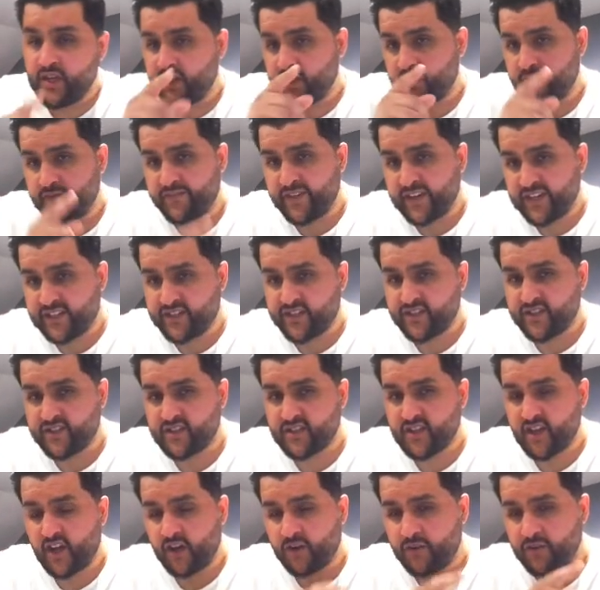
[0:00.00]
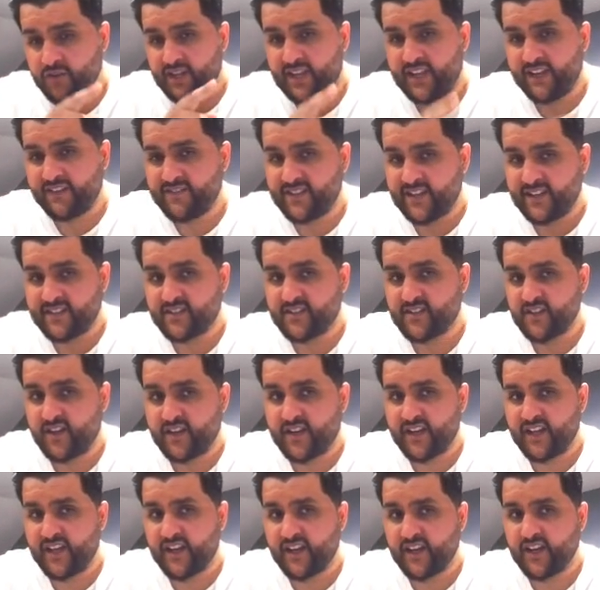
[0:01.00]
The fixtures are on the left hand
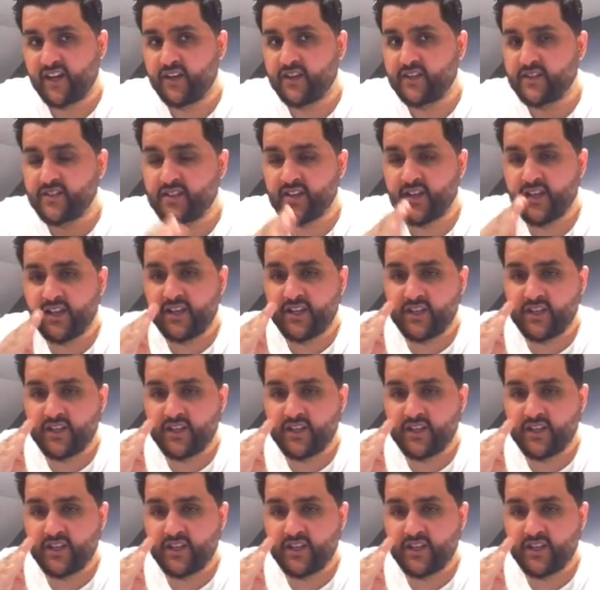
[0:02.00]
side here, guys.